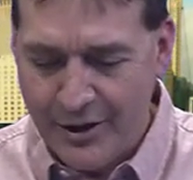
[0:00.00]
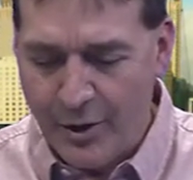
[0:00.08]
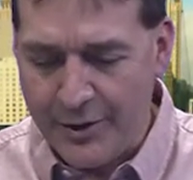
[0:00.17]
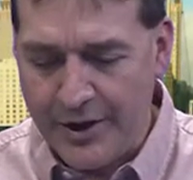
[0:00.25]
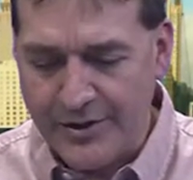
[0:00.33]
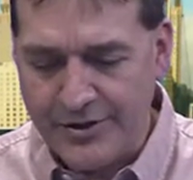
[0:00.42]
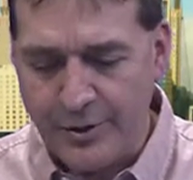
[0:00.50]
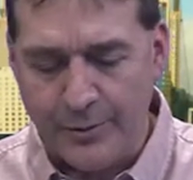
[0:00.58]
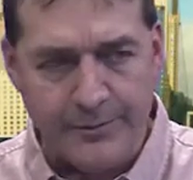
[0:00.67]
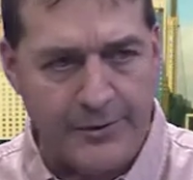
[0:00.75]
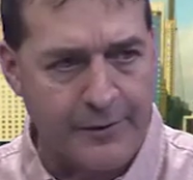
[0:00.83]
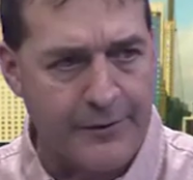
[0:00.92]
Okay, so
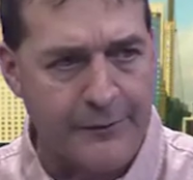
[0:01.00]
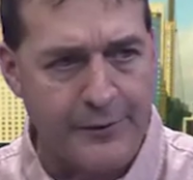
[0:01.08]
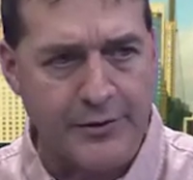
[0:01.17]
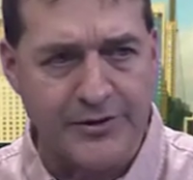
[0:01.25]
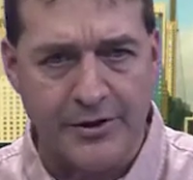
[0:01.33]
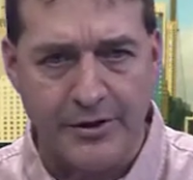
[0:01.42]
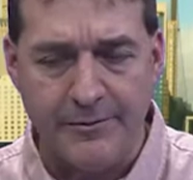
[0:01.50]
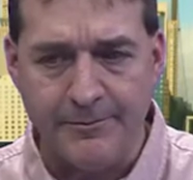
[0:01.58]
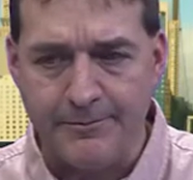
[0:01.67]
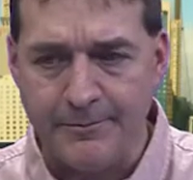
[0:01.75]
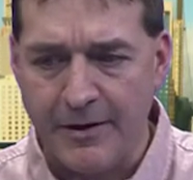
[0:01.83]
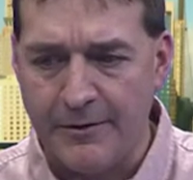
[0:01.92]
you know the future
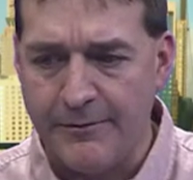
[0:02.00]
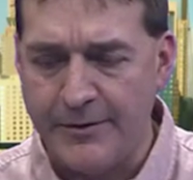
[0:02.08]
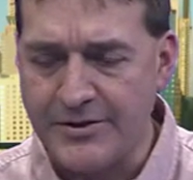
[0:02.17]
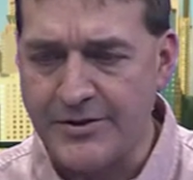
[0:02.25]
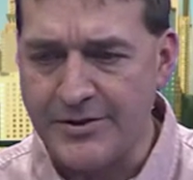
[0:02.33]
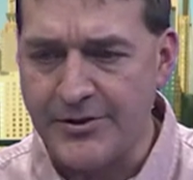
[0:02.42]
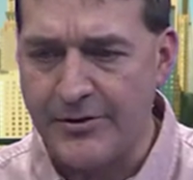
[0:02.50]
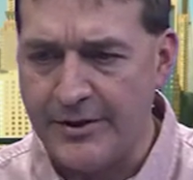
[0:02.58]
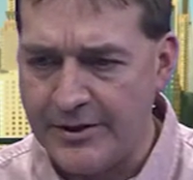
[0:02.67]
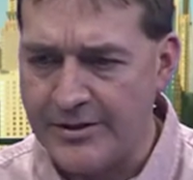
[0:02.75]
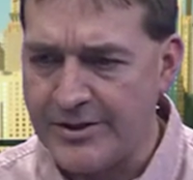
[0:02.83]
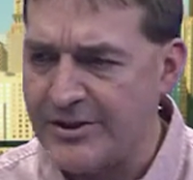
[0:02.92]
of vision
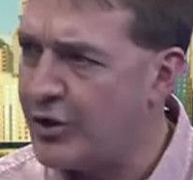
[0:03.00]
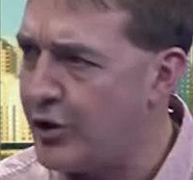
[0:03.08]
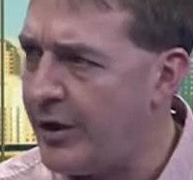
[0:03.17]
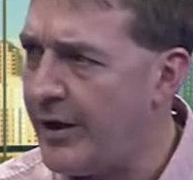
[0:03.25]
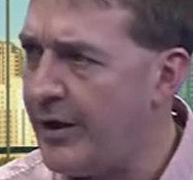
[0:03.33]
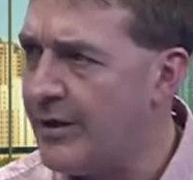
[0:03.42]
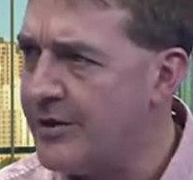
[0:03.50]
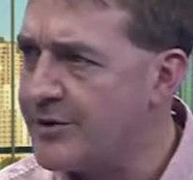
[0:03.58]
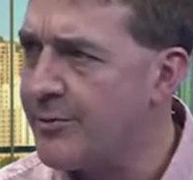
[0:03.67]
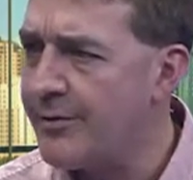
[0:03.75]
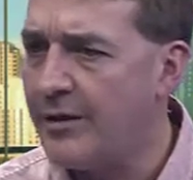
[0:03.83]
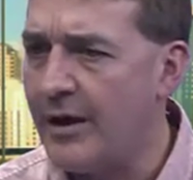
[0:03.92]
screenings is in good hands
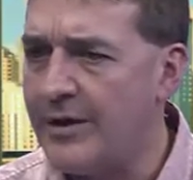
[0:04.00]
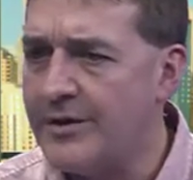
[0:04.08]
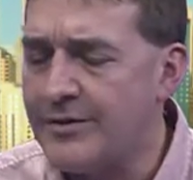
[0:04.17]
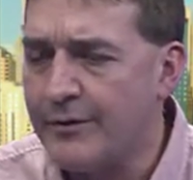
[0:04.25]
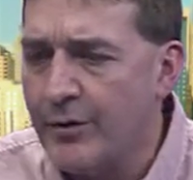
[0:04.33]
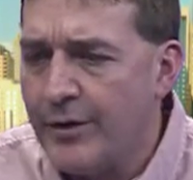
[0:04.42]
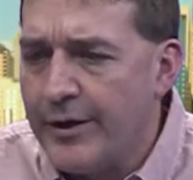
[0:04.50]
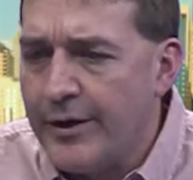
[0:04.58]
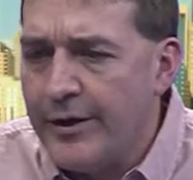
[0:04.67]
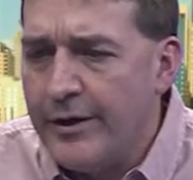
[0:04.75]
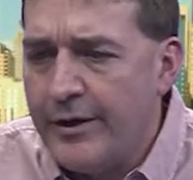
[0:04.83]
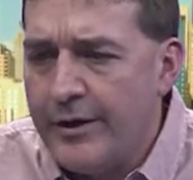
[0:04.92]
with Lions of
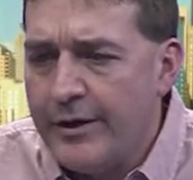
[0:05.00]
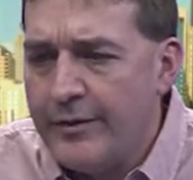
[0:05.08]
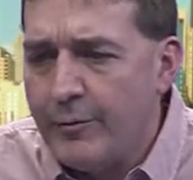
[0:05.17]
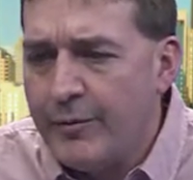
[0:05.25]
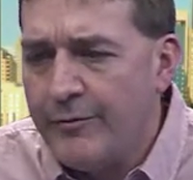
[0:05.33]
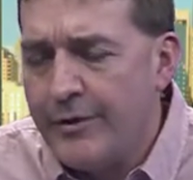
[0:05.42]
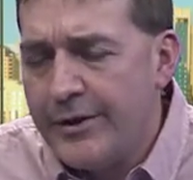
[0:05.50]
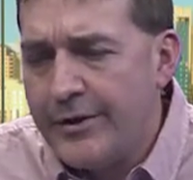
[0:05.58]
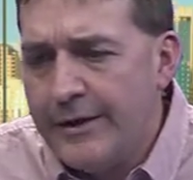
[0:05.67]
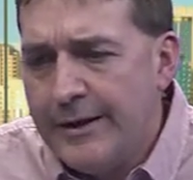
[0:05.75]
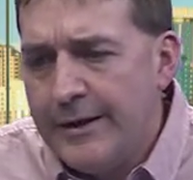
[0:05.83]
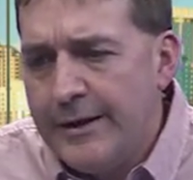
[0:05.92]
Oregon, and and we're really